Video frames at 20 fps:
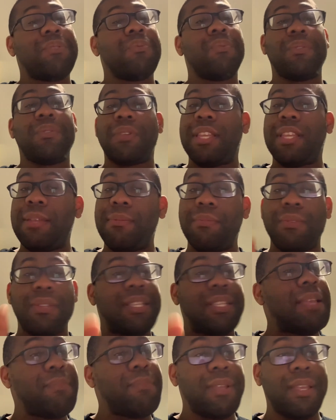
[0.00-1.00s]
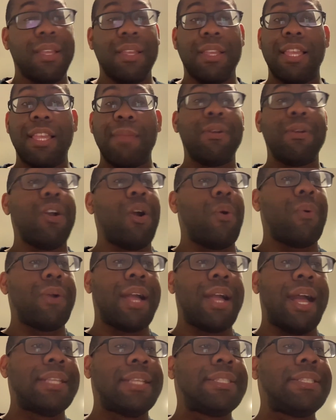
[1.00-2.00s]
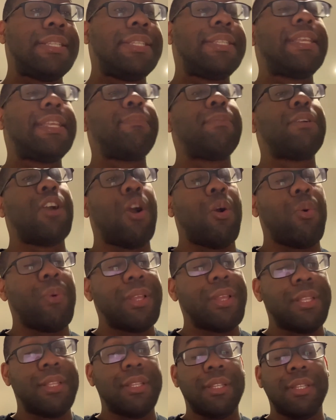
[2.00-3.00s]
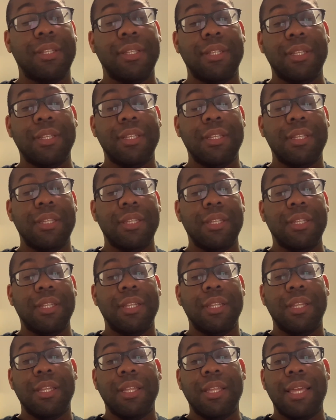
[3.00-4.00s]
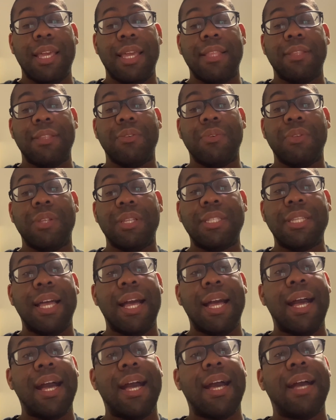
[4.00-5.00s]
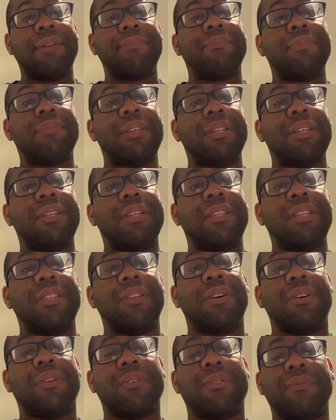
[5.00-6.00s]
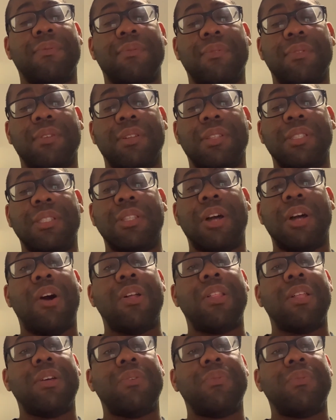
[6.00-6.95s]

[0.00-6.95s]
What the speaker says: Let's keep it going, guys. Let's keep it going. And during the time, you know, Darla